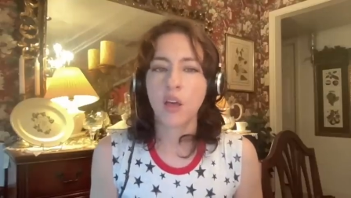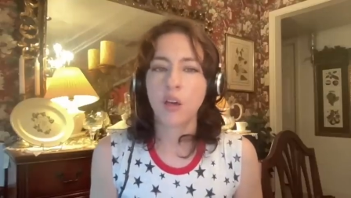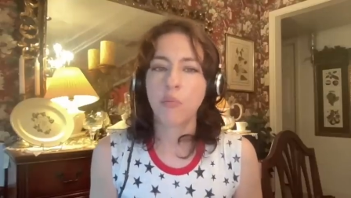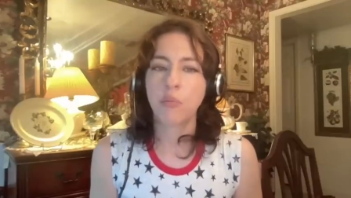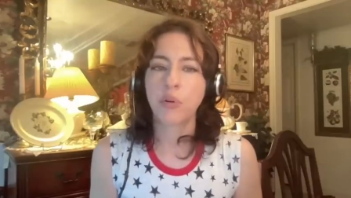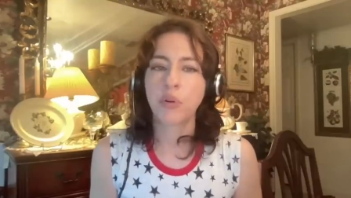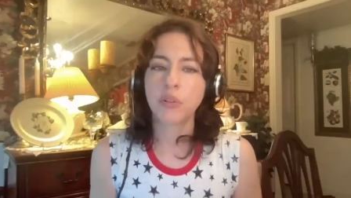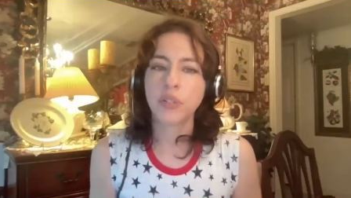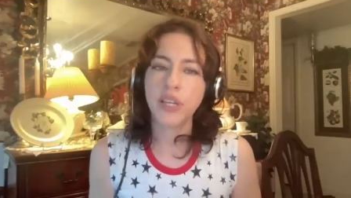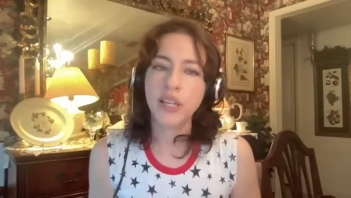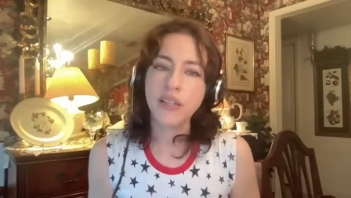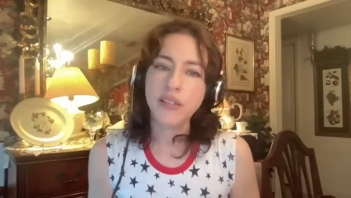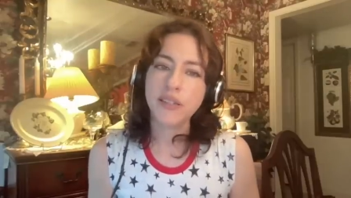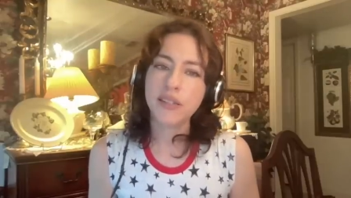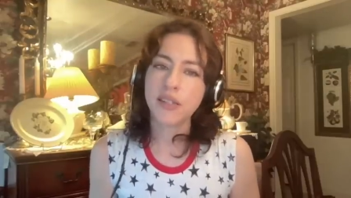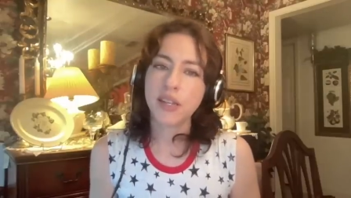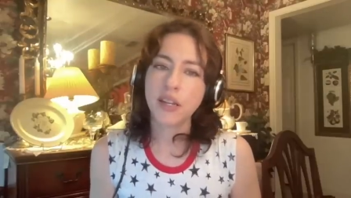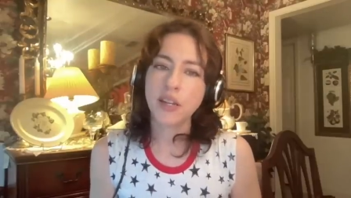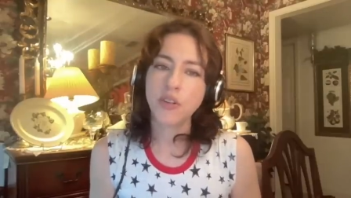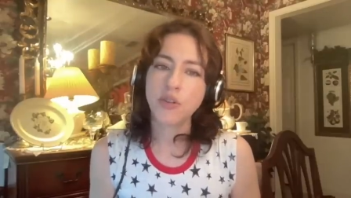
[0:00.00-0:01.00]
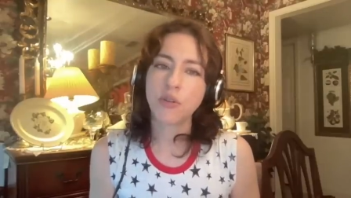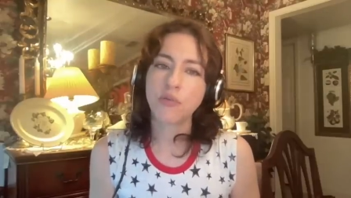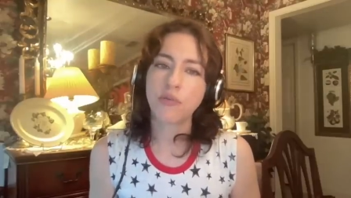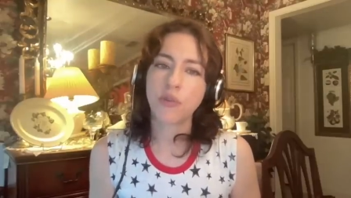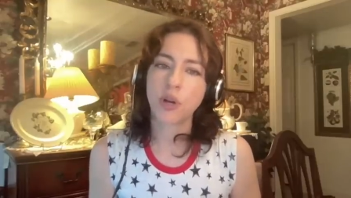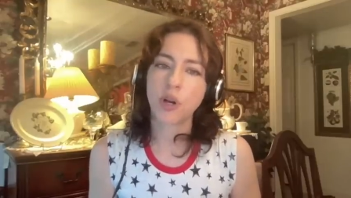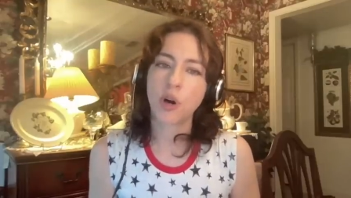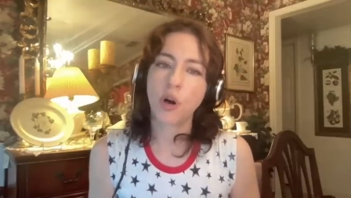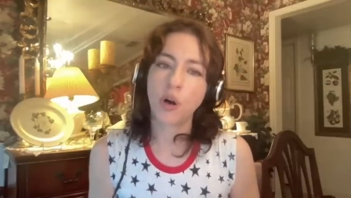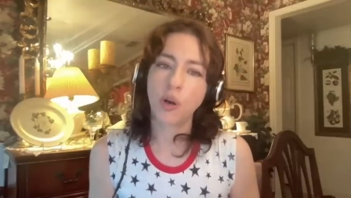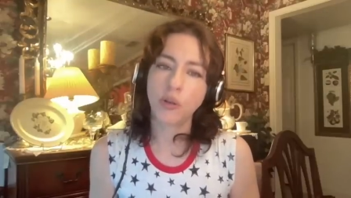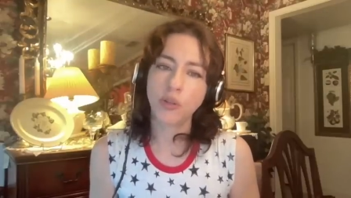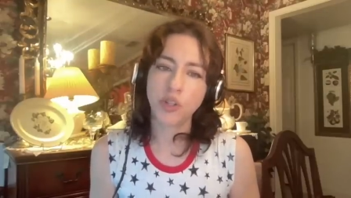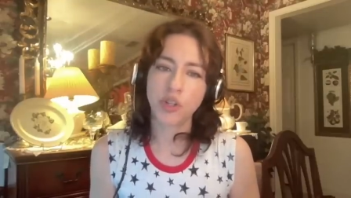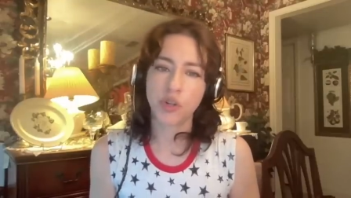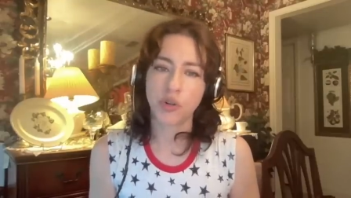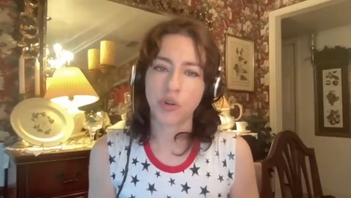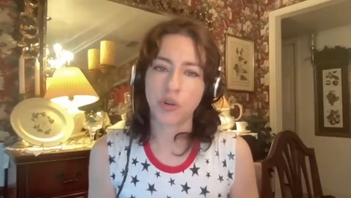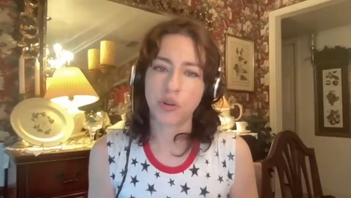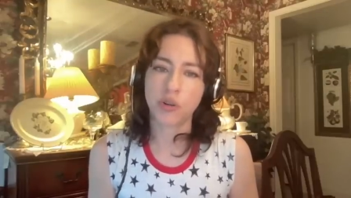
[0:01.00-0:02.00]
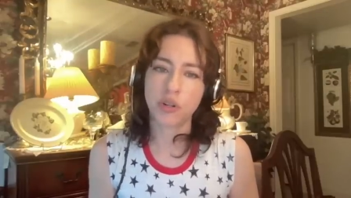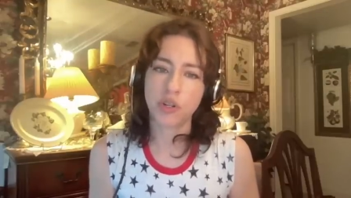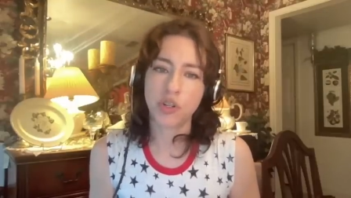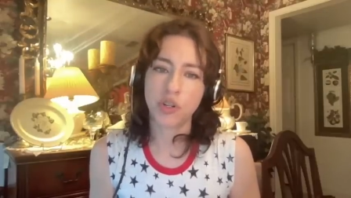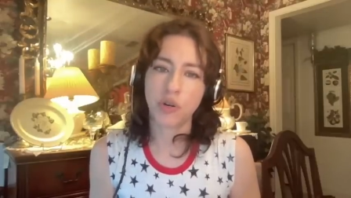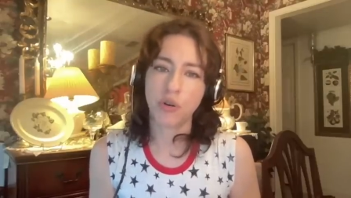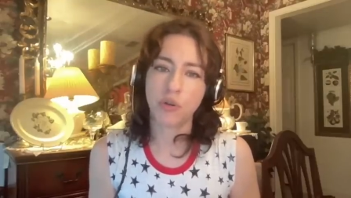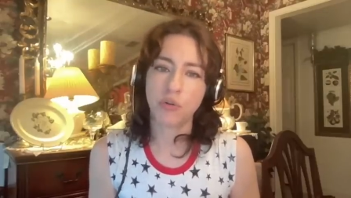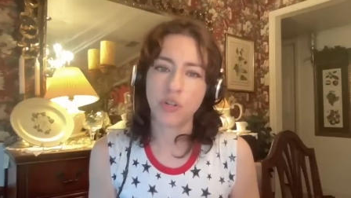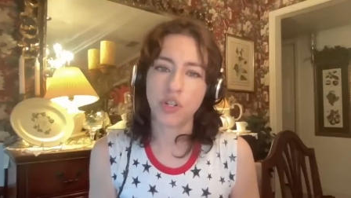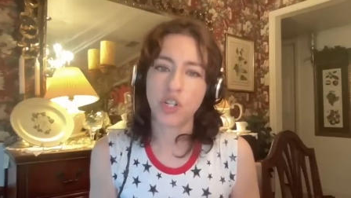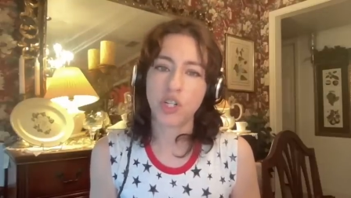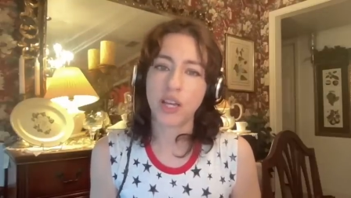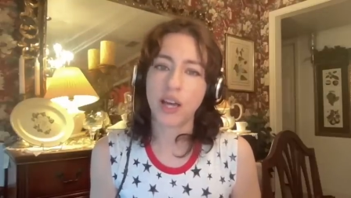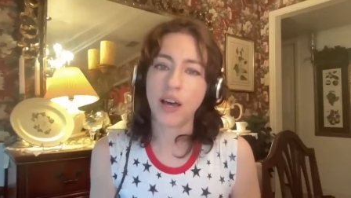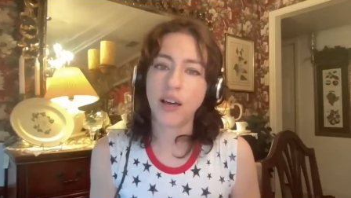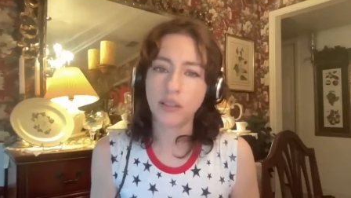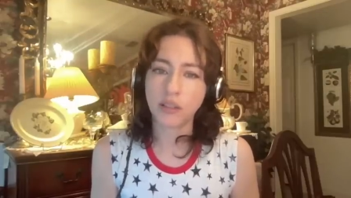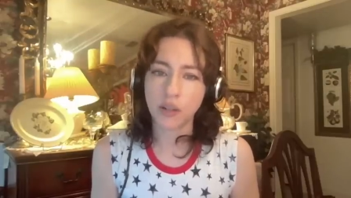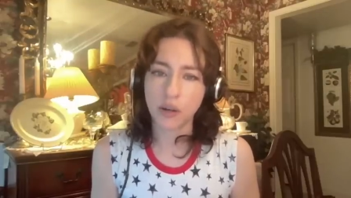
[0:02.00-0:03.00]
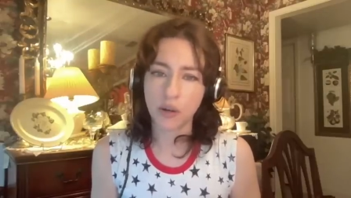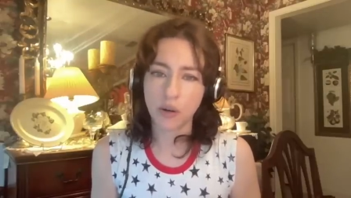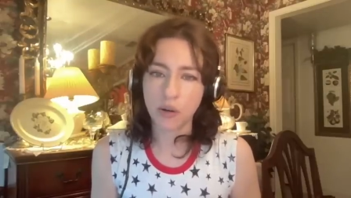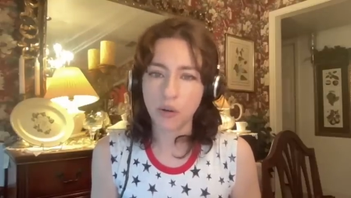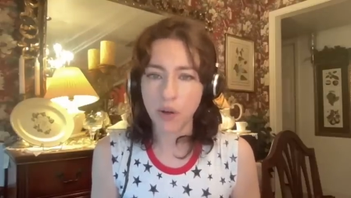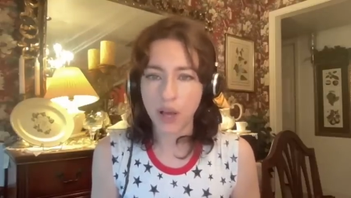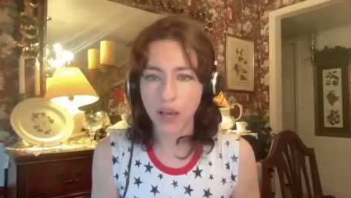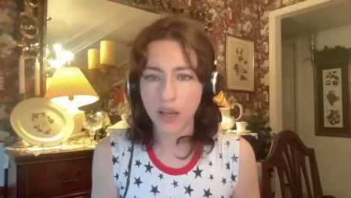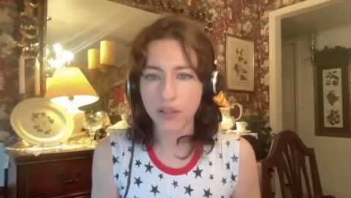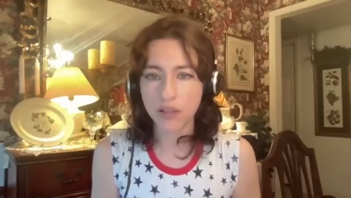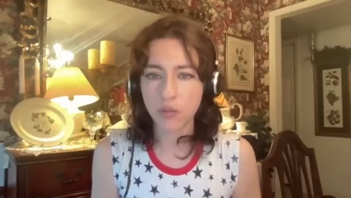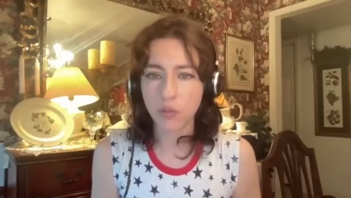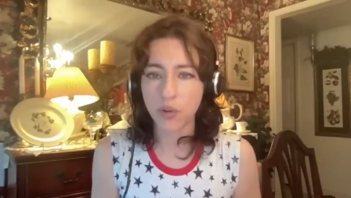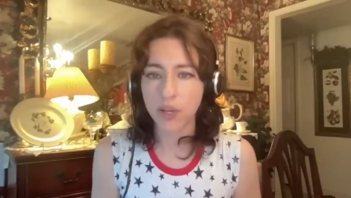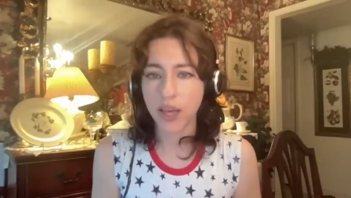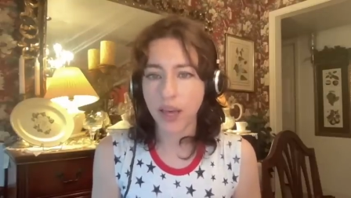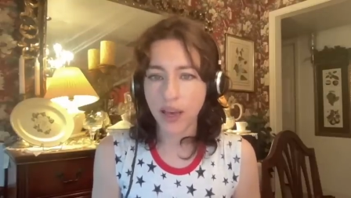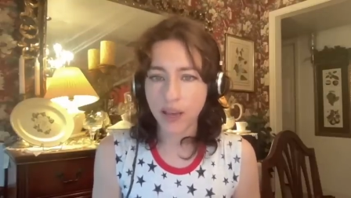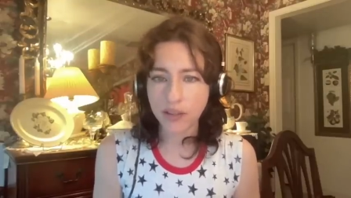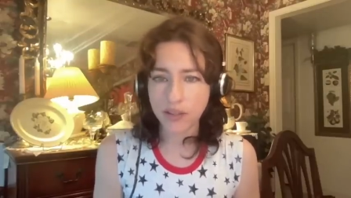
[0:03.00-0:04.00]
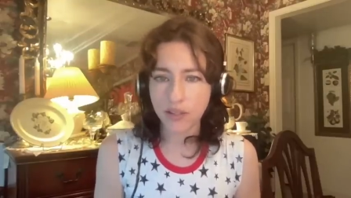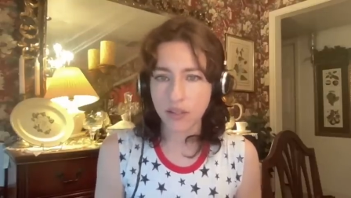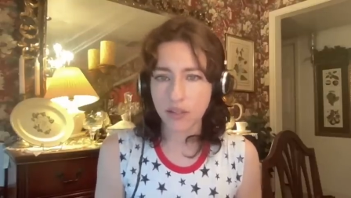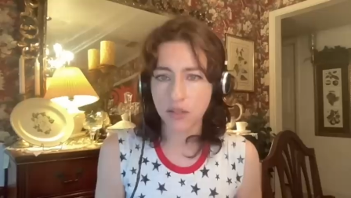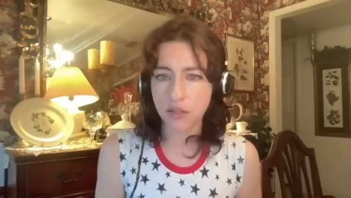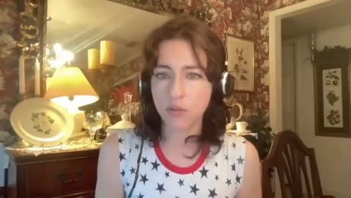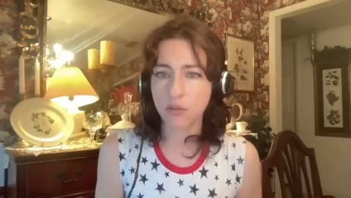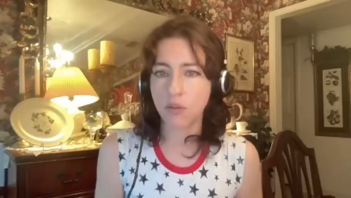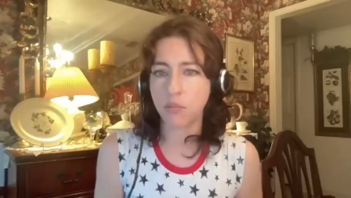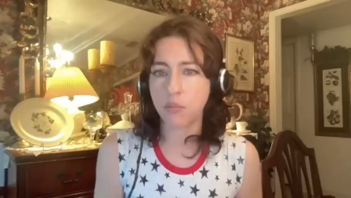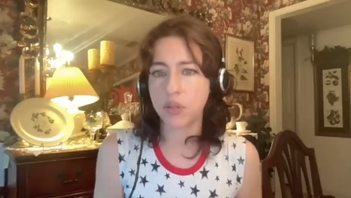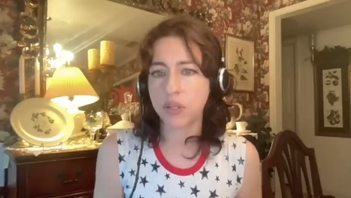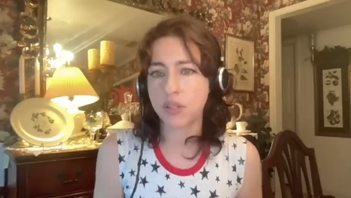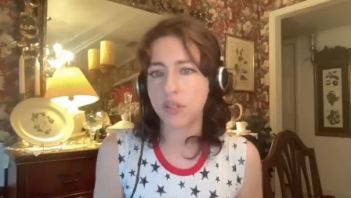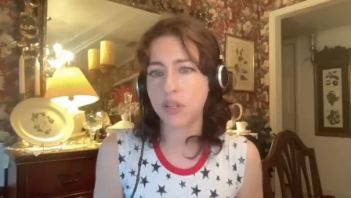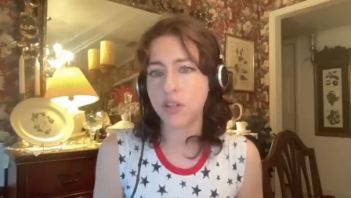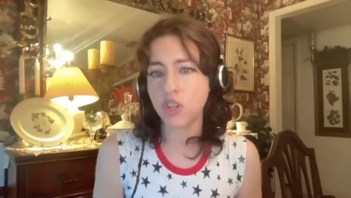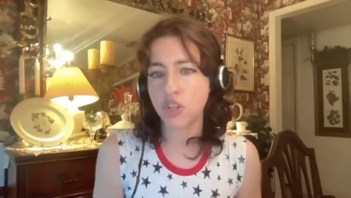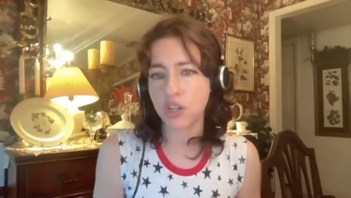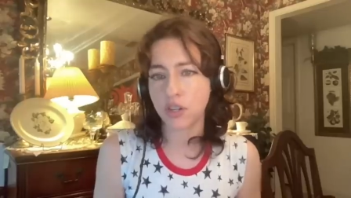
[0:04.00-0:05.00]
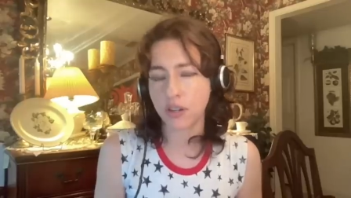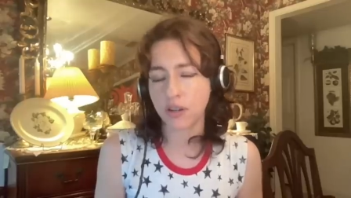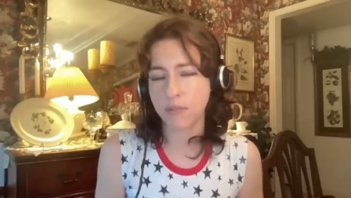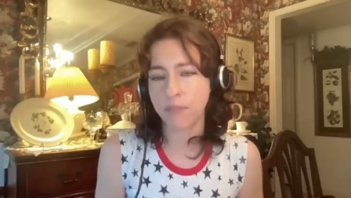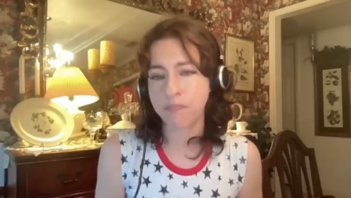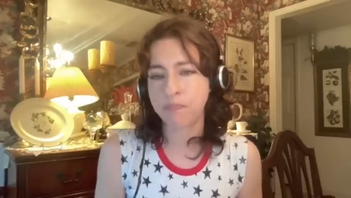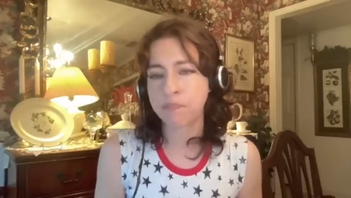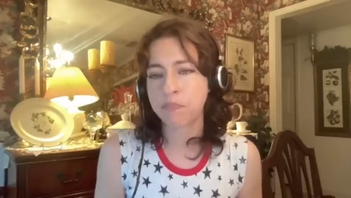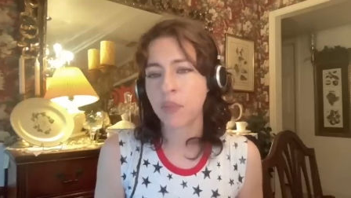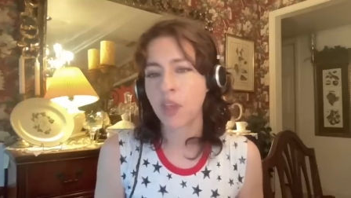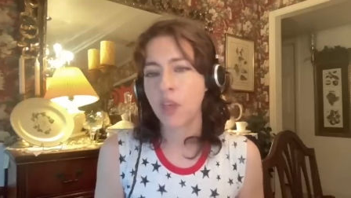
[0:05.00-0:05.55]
Berlin Senator for Culture, Joe Chialo, has reacted to the petition,